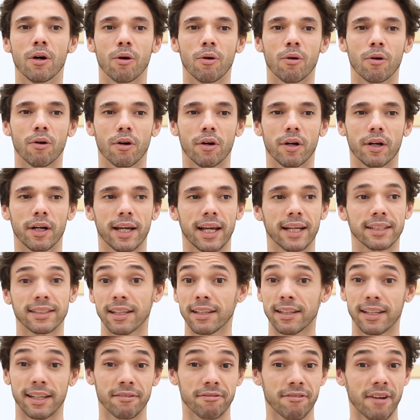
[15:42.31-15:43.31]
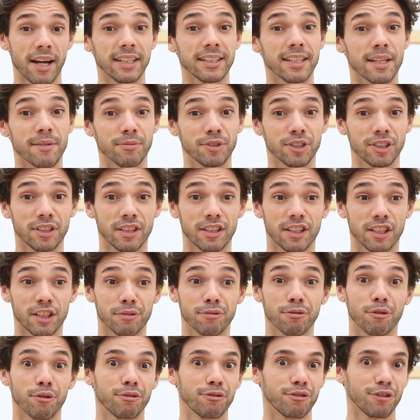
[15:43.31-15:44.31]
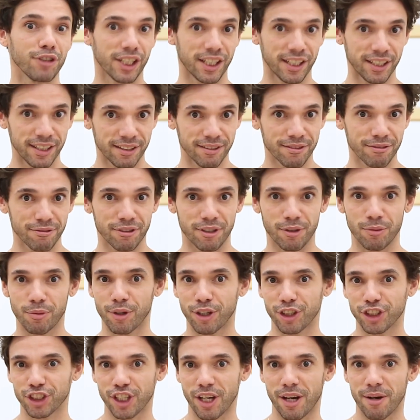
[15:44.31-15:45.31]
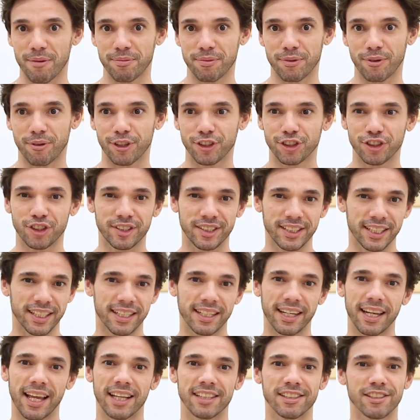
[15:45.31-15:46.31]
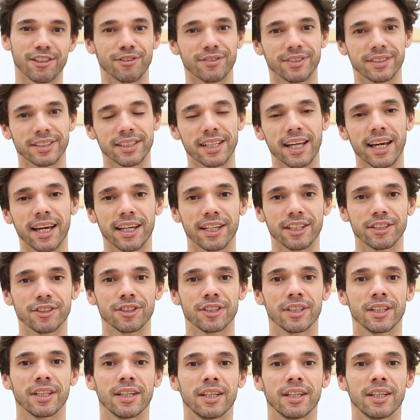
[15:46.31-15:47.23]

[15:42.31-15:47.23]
or exactly invite them to the theater for free for a workshop, or to see a class on stage.